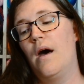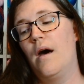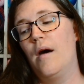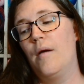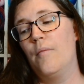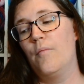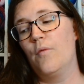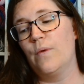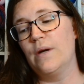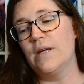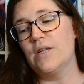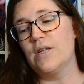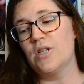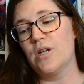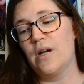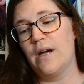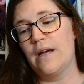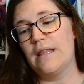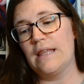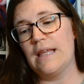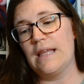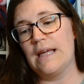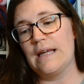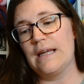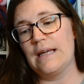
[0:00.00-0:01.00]
which I
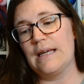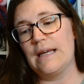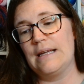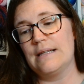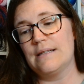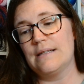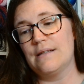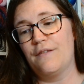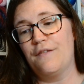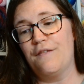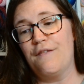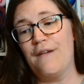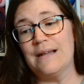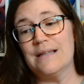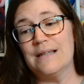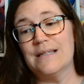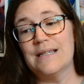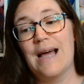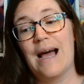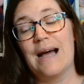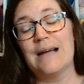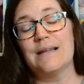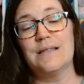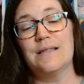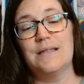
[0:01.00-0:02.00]
think is a
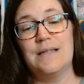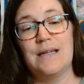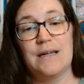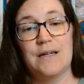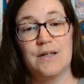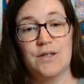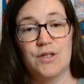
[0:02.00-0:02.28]
fantastic